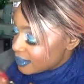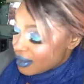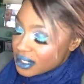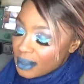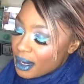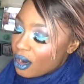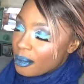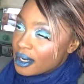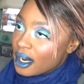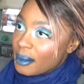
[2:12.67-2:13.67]
every time I
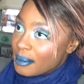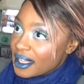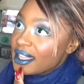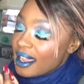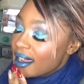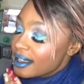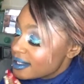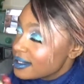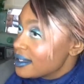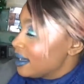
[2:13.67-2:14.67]
open it up, I'm like,
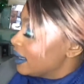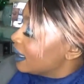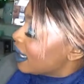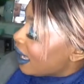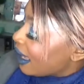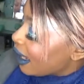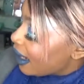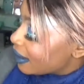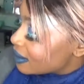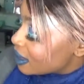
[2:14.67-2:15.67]
yes.
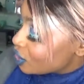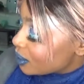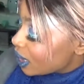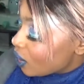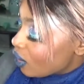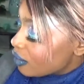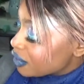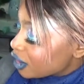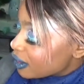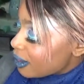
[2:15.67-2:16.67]
And then you get all of
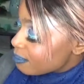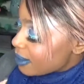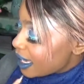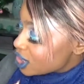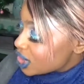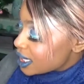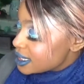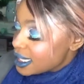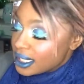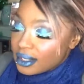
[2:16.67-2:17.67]
your matte
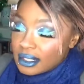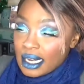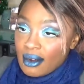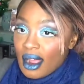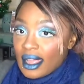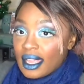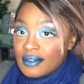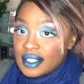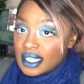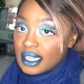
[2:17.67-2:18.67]
shades here. Now, I
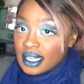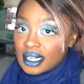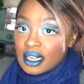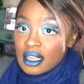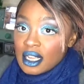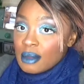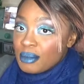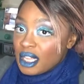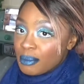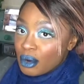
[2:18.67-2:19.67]
have seen
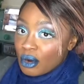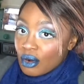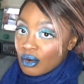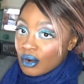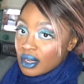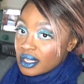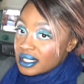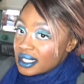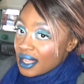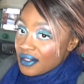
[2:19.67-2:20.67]
people
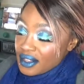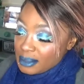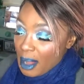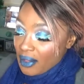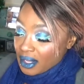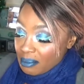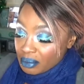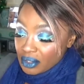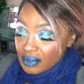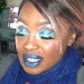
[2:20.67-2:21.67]
say that this palette
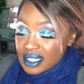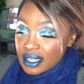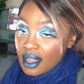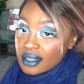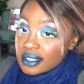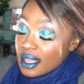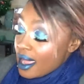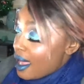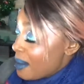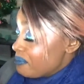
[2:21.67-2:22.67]
completely sucks.
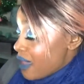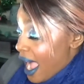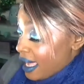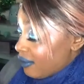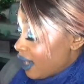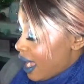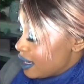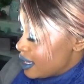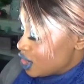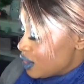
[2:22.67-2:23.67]
I haven't had
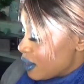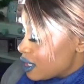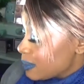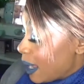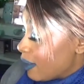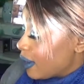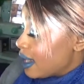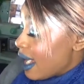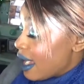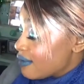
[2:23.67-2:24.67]
an issue with this
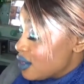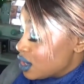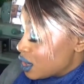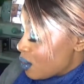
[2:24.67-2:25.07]
palette. I've used it